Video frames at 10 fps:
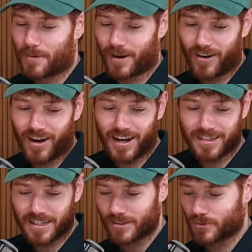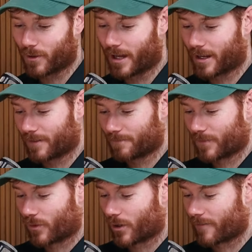But I think as well, like
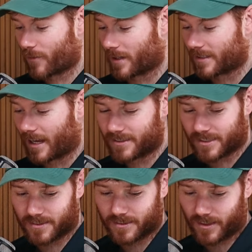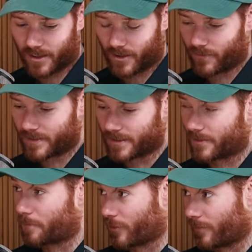not everyone does. And obviously it's
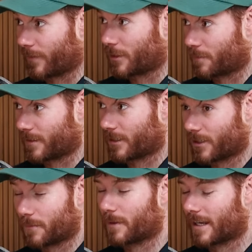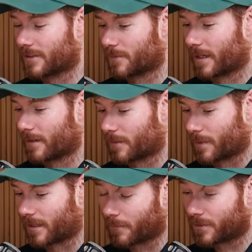a privileged position to be in
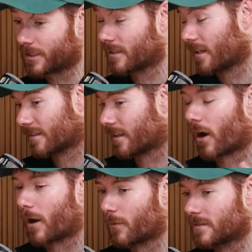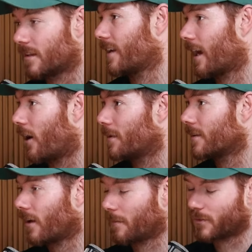that position. As I said, I was living at home at the
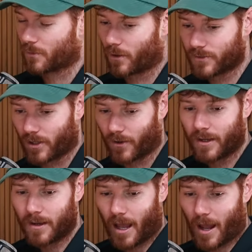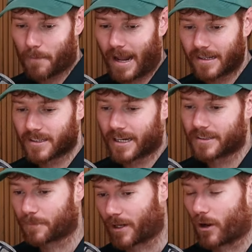time as well. So it makes it
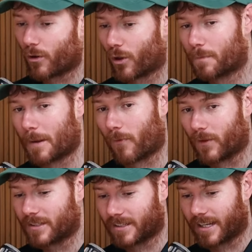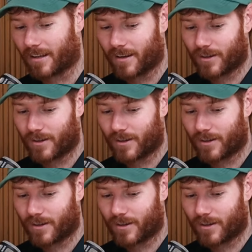easy, but I know a lot of people listening